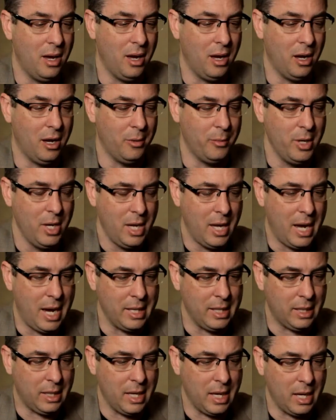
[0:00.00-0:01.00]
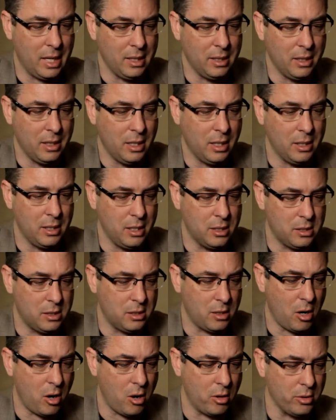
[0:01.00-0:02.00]
Uh, and again, this
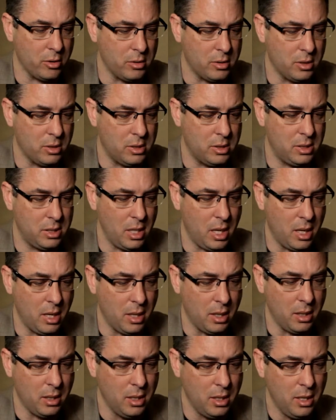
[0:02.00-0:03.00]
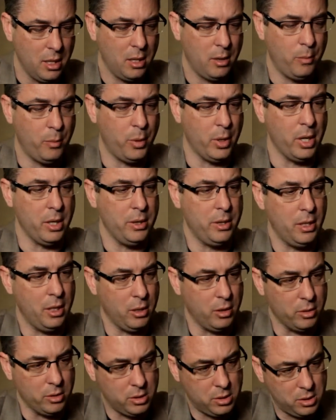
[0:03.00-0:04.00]
is harder to see, but
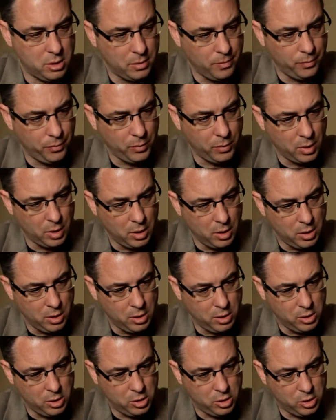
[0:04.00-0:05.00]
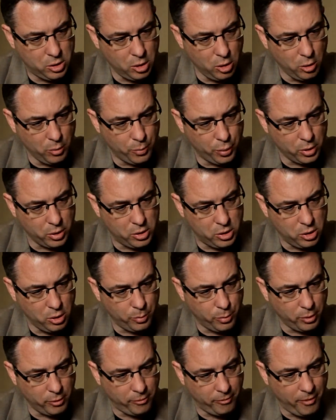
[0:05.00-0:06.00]
there's super,
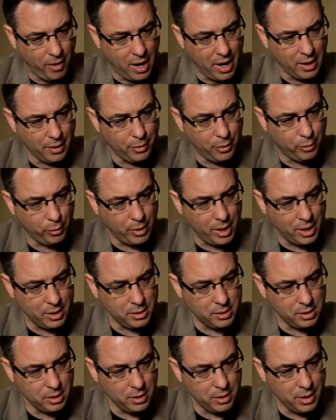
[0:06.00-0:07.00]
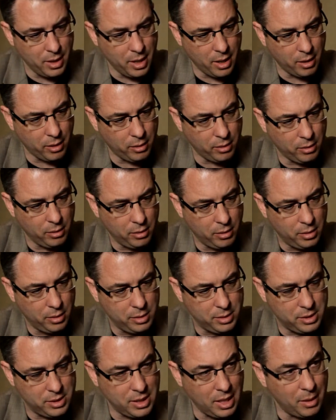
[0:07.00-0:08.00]
super fine threads in there.
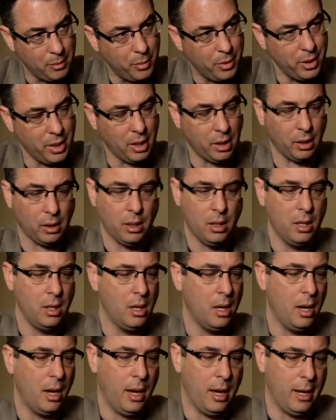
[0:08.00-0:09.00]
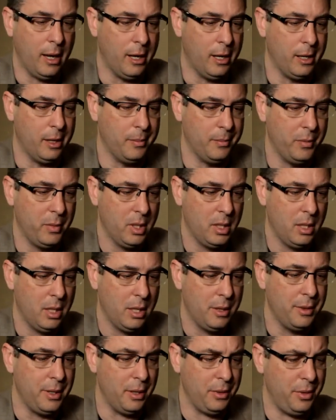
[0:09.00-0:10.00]
Same thing. Um,
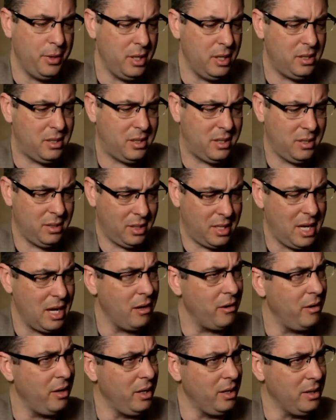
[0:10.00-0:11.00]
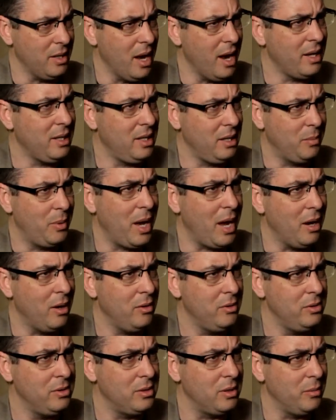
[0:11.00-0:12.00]
that this can carry 90
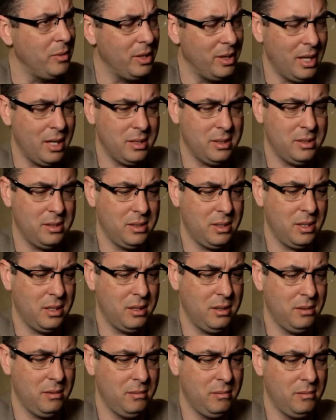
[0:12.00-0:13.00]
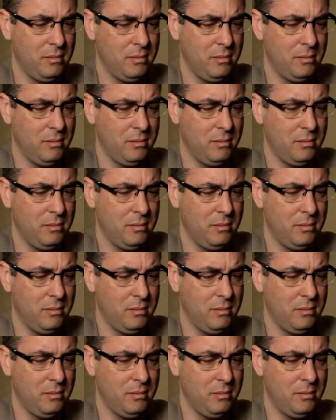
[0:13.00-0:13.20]
pounds, I mean, that's, uh,